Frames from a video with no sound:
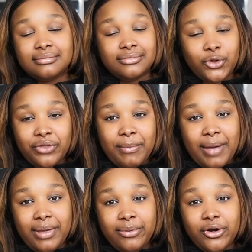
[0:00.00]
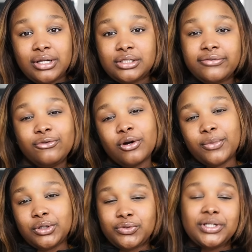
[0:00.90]
know that my baby girl is 4
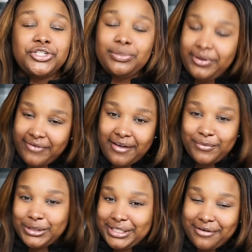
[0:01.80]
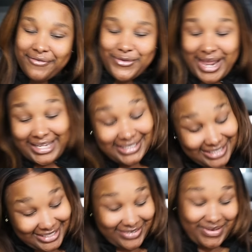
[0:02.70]
months. Well, she'll be 5 months in a few days.
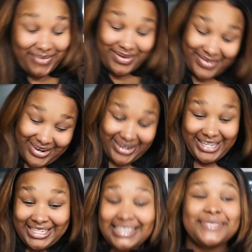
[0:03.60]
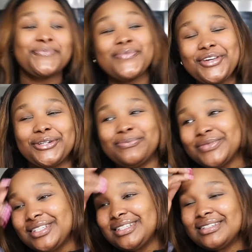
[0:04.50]
So my baby girl is, you know,
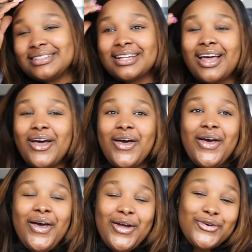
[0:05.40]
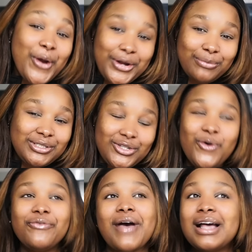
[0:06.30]
she's growing up so
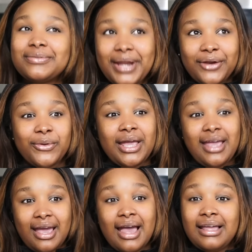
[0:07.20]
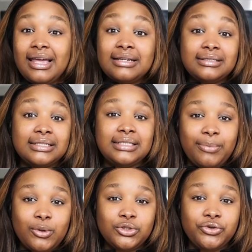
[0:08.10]
fast. But anyway, yeah, I gained 60
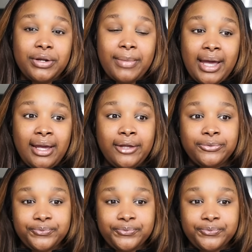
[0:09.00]
pounds during my